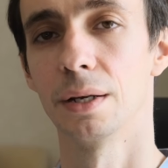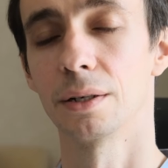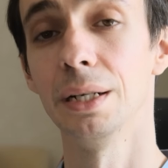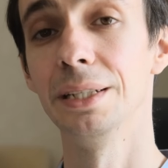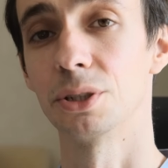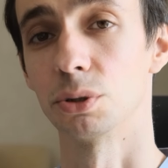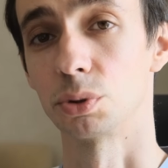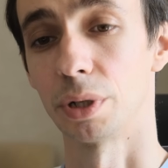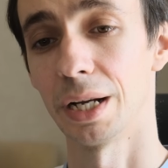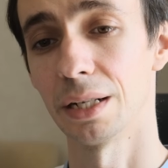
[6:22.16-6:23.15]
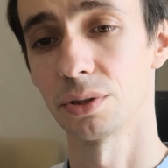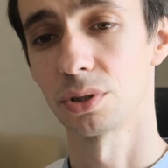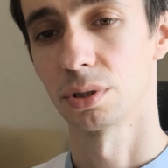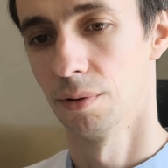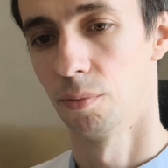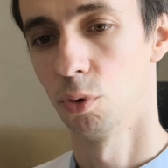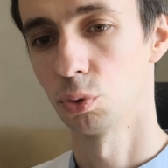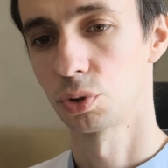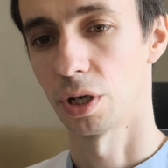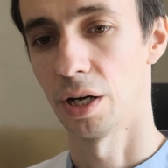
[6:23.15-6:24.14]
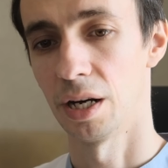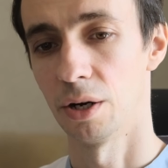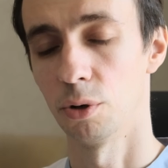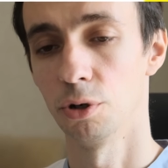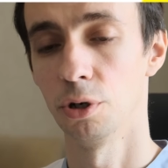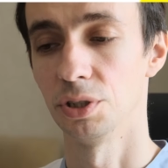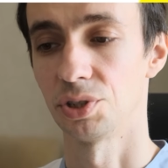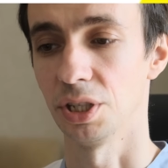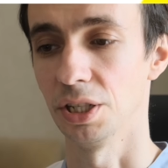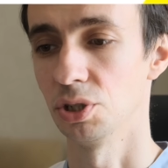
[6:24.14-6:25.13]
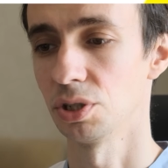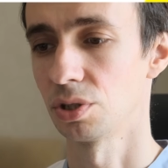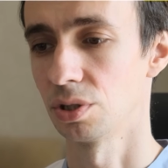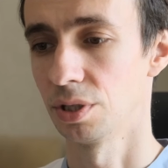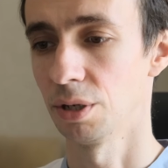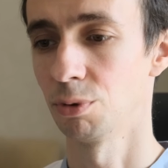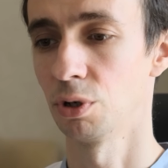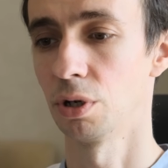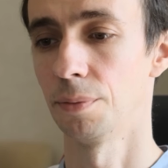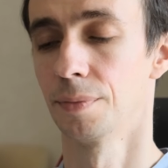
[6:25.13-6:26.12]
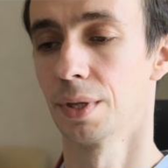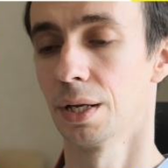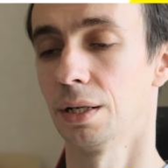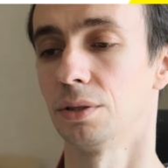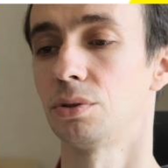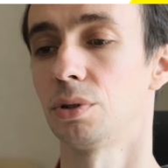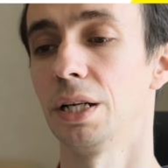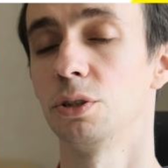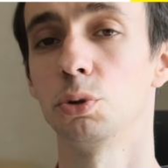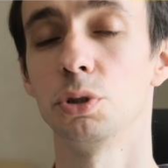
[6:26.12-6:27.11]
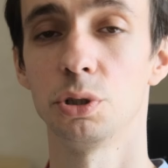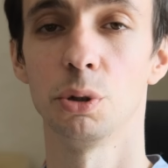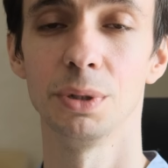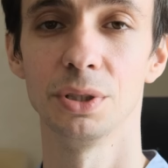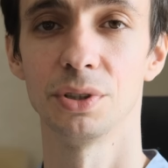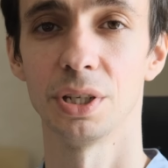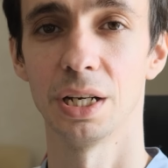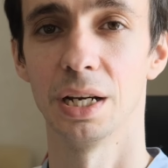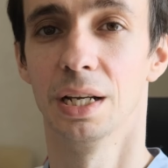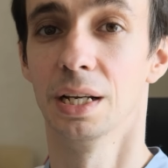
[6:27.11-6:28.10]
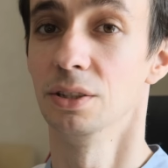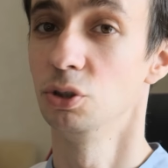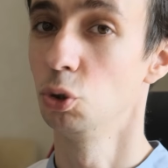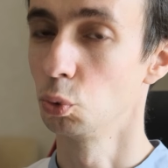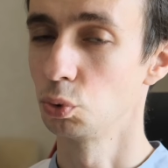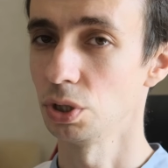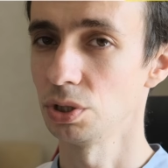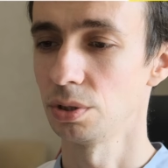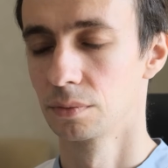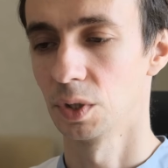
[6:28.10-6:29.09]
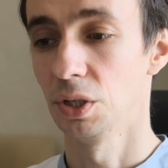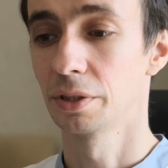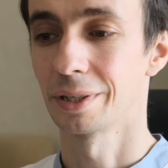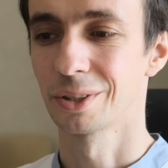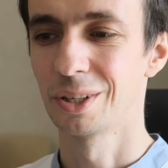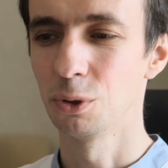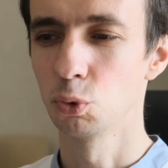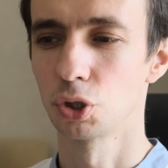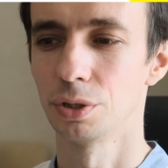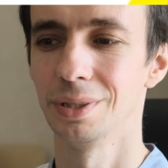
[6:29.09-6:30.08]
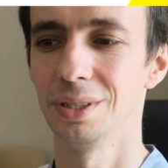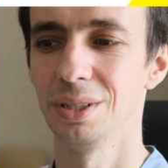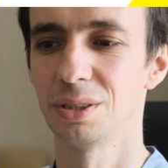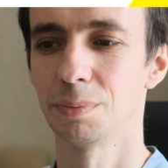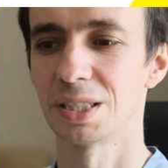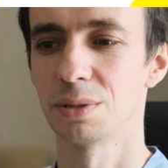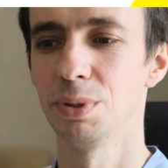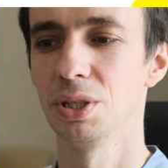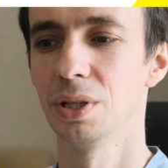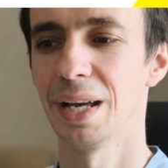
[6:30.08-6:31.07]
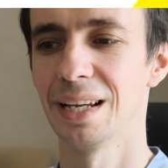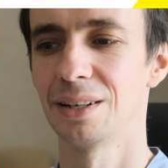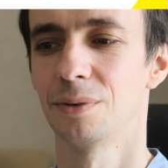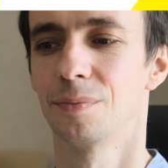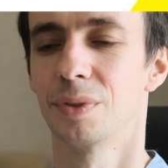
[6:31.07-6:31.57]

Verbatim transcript: clinical trials. Most are early stages. They were trying to determine their doses. In conclusion, it must be like